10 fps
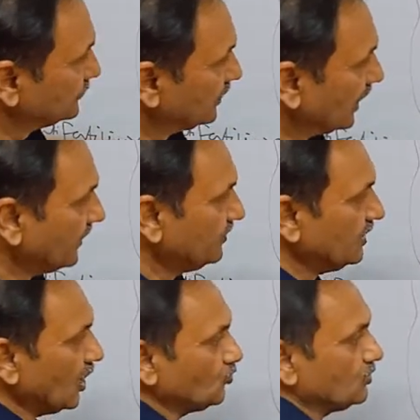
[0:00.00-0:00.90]
having
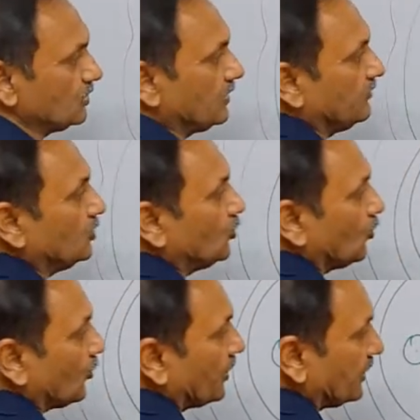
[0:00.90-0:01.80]
outer covering
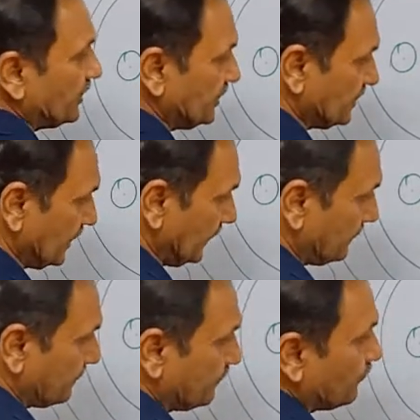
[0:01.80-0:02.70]
corona radiata,
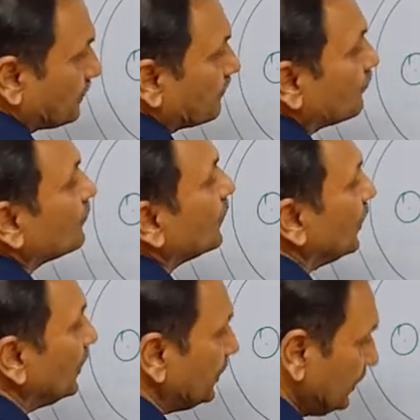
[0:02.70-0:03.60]

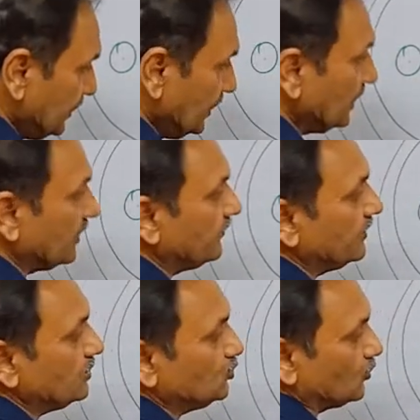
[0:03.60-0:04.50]
inner
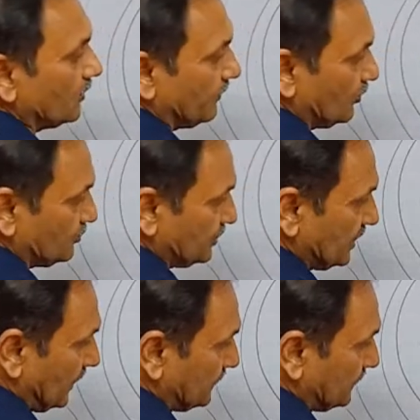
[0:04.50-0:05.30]
covering zona pellucida.